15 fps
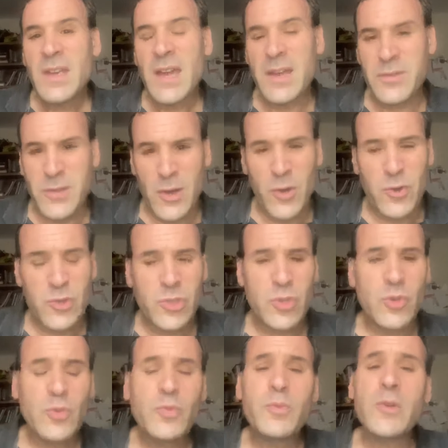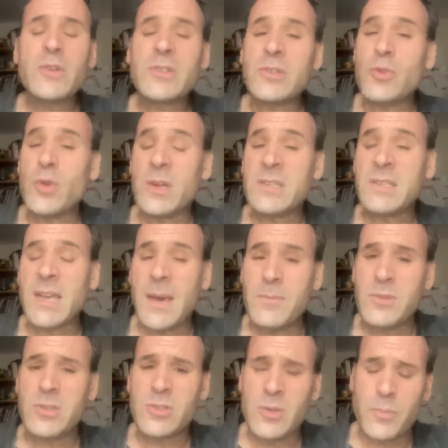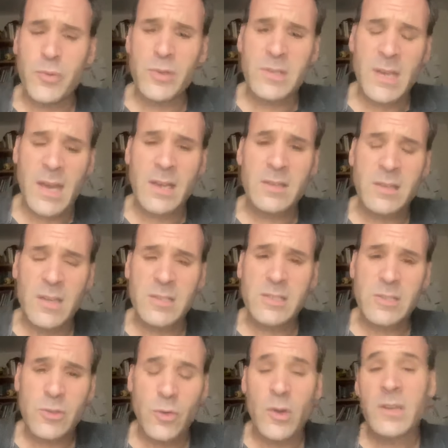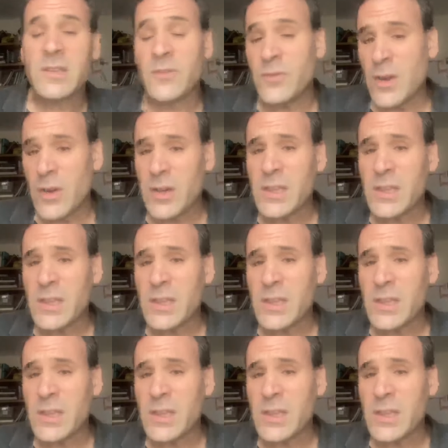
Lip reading: at those who attempt to protect us, or at the very